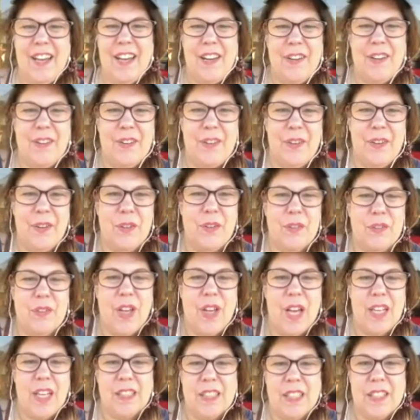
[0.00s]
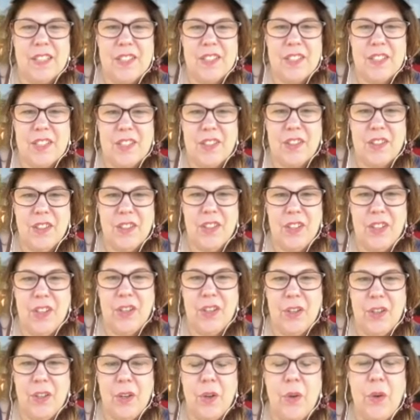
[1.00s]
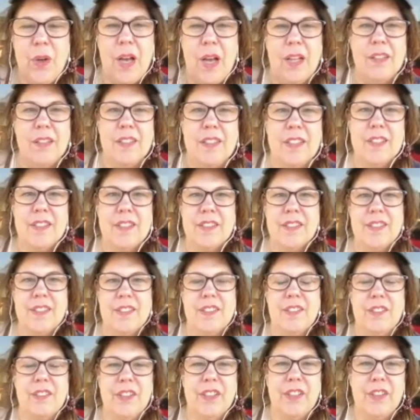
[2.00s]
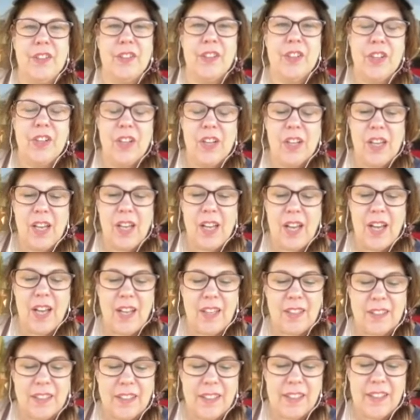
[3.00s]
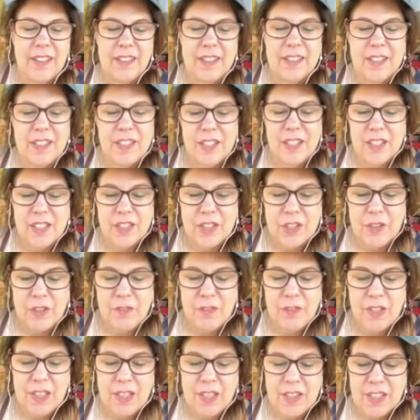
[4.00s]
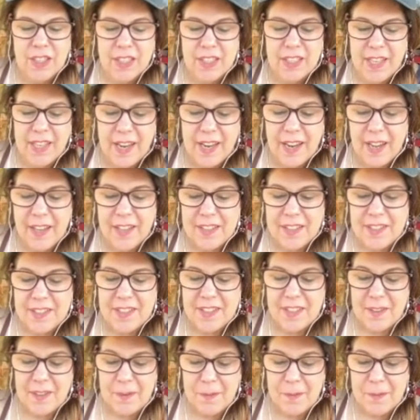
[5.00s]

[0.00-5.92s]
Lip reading: don't know if Holly's still here. Oh, Holly is still here. Holly, do you have anything to ask?